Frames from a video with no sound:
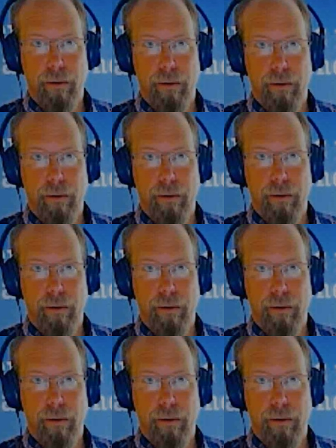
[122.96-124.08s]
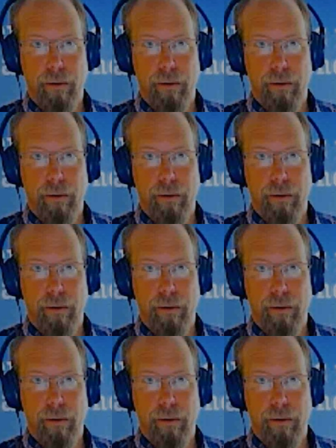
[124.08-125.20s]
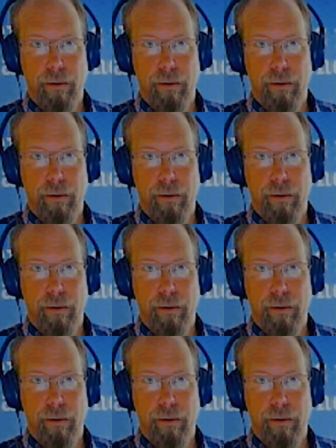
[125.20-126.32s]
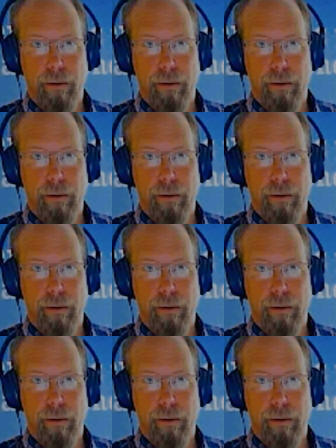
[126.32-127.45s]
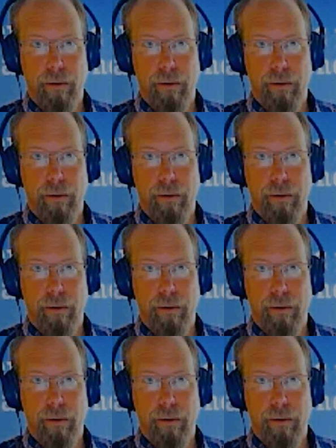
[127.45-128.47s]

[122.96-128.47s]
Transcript: This is a still picture; no speech is visible.